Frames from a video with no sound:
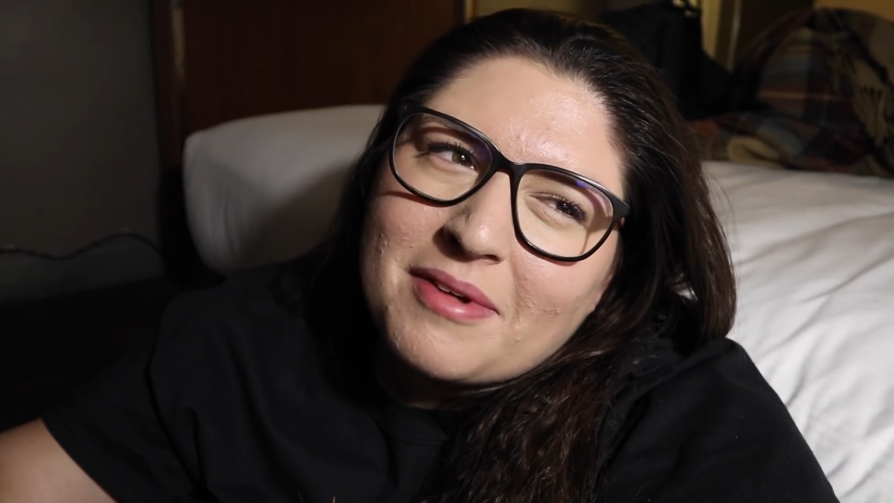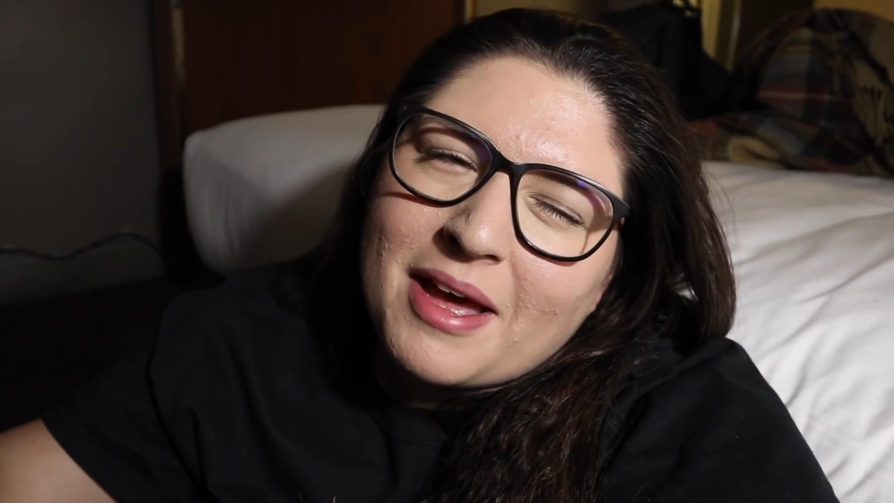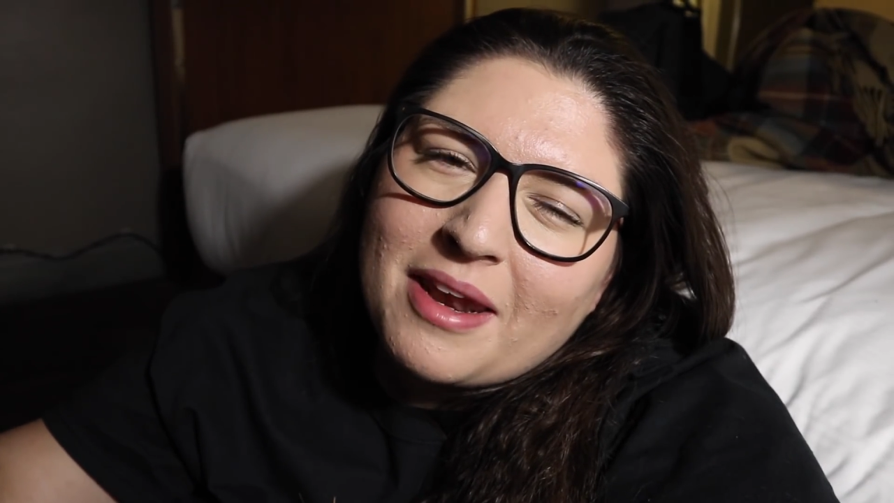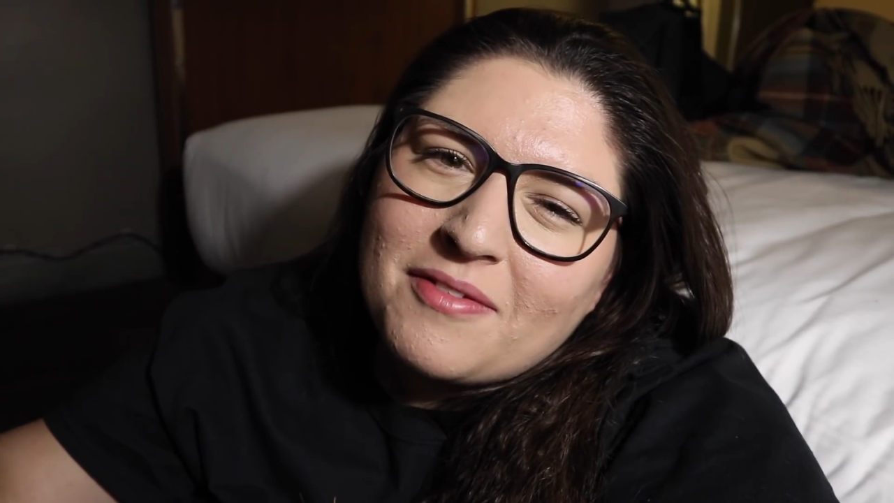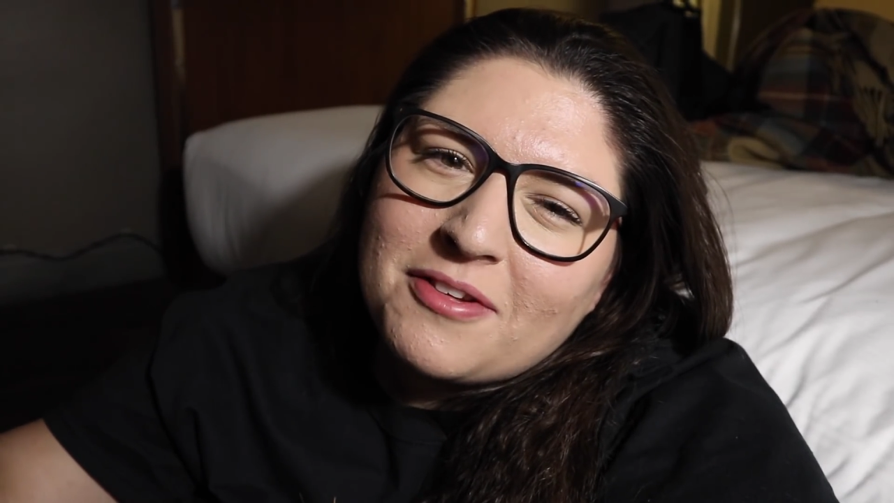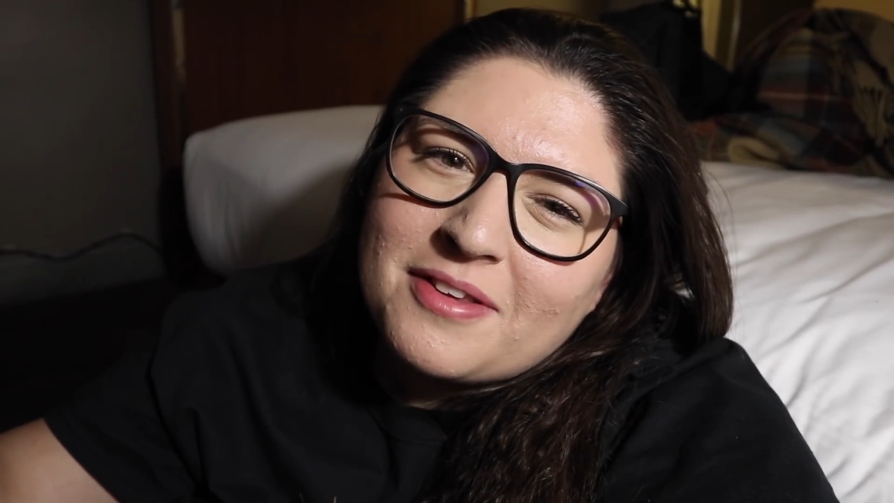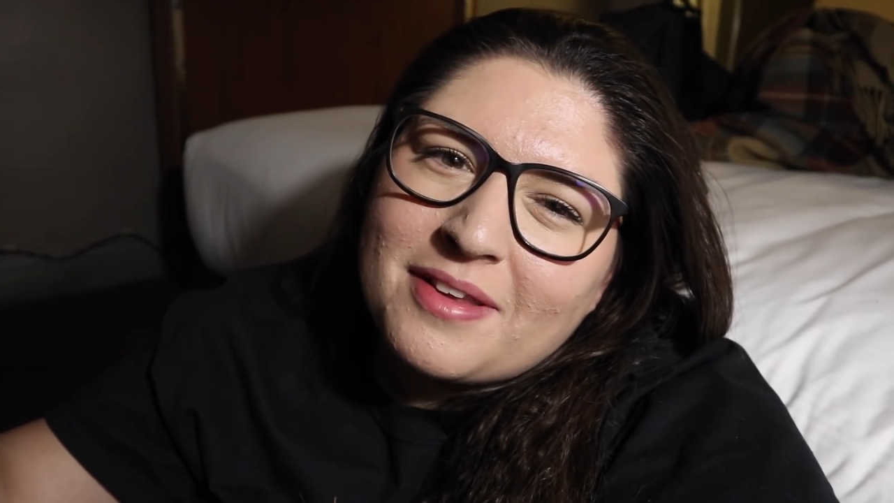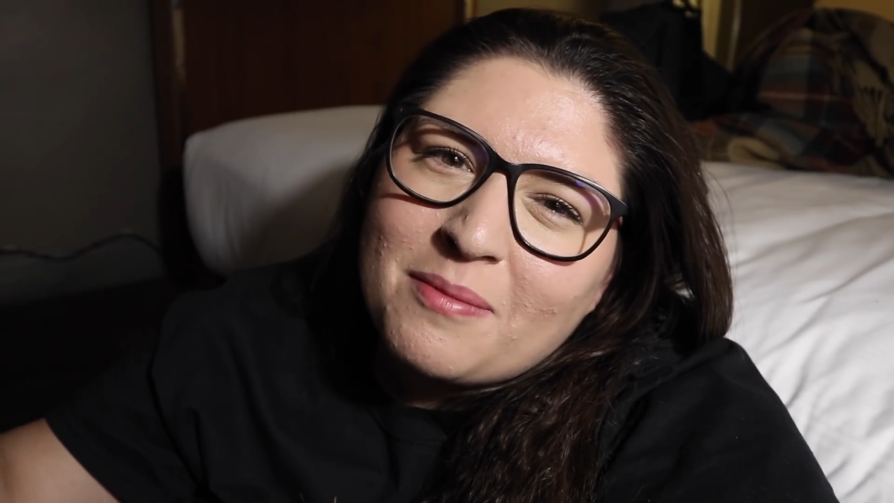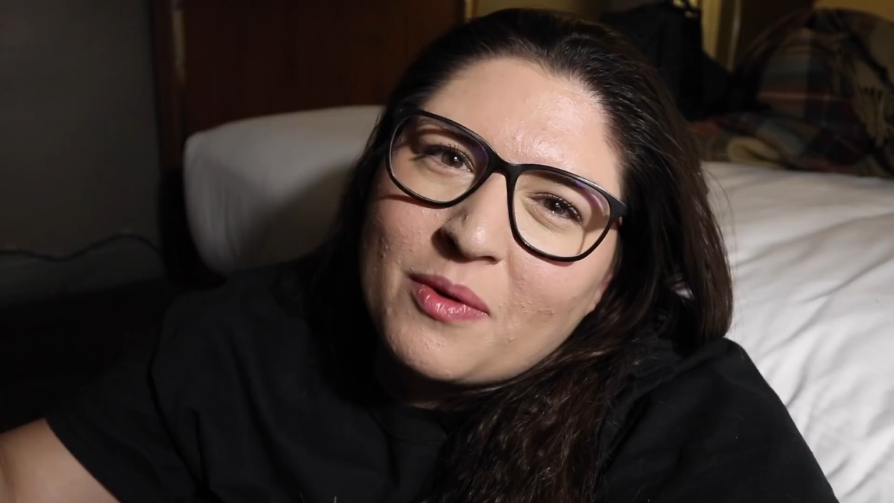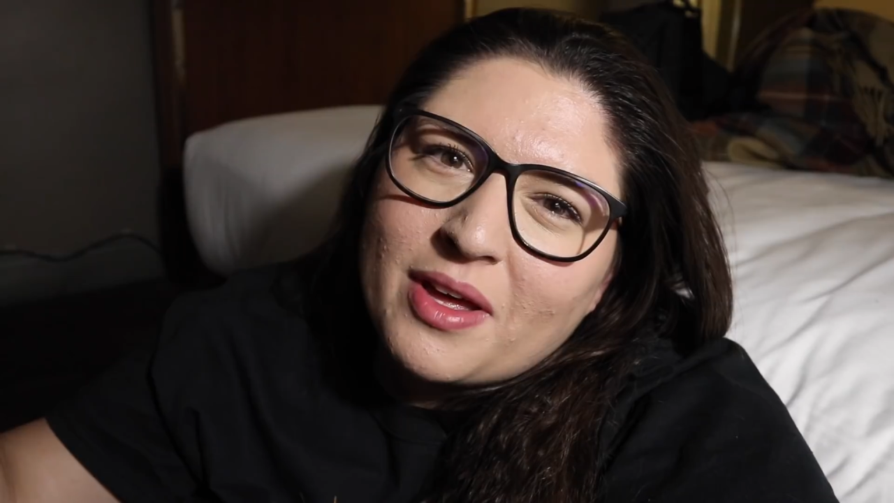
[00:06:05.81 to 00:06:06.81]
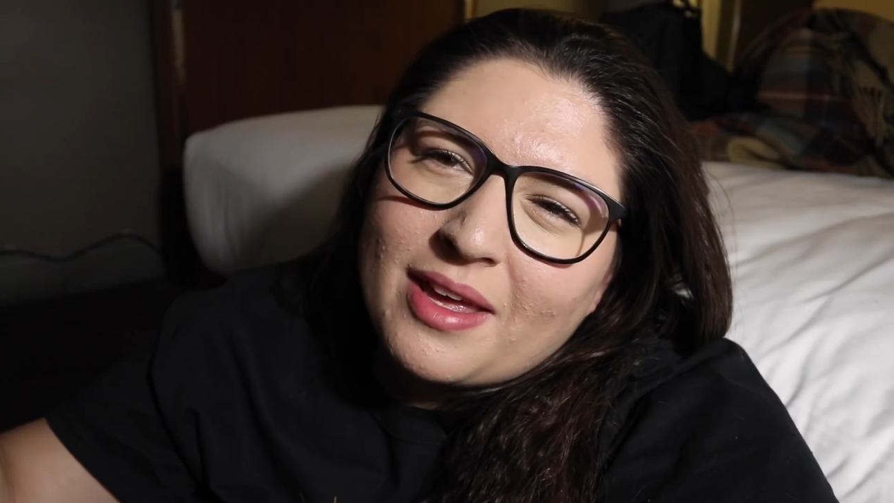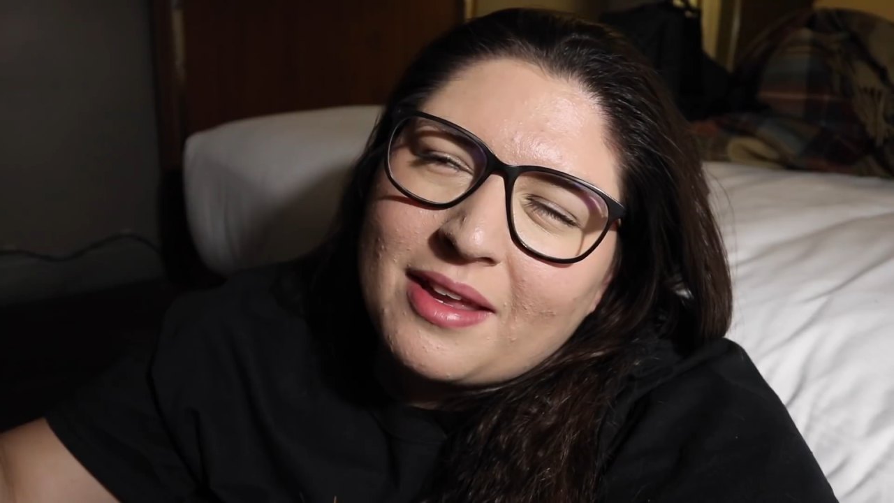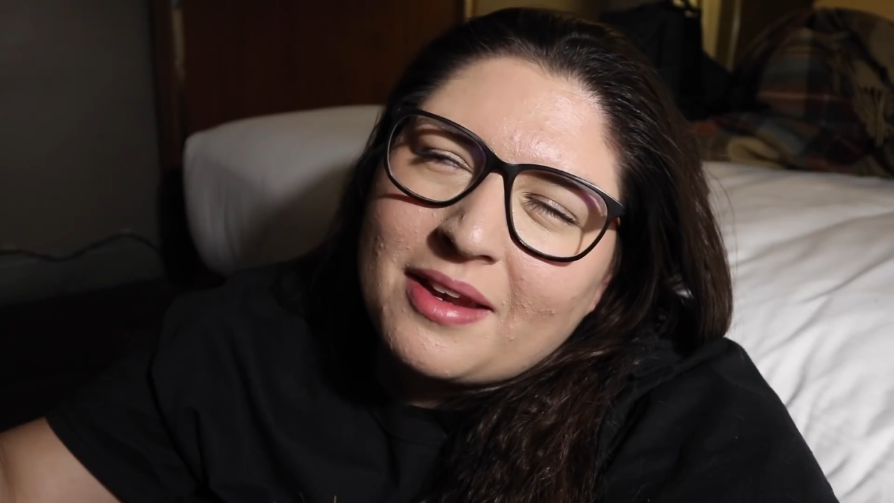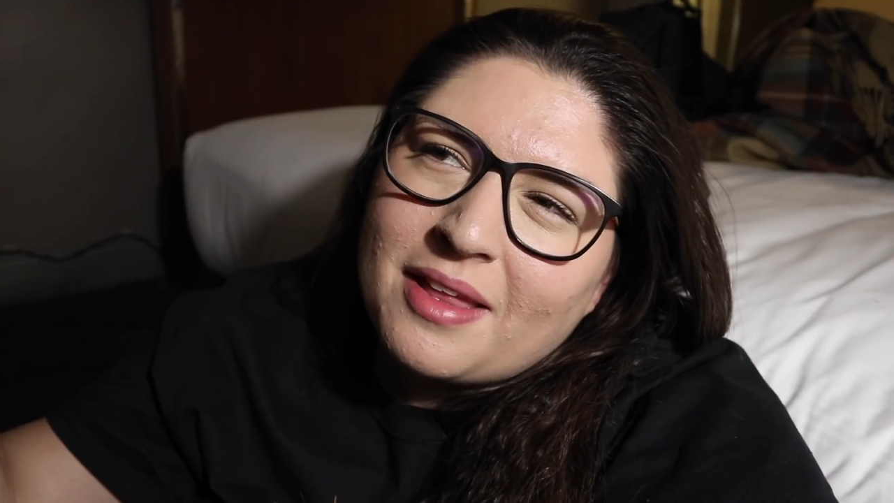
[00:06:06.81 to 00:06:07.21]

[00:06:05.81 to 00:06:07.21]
and I've just seen Wicked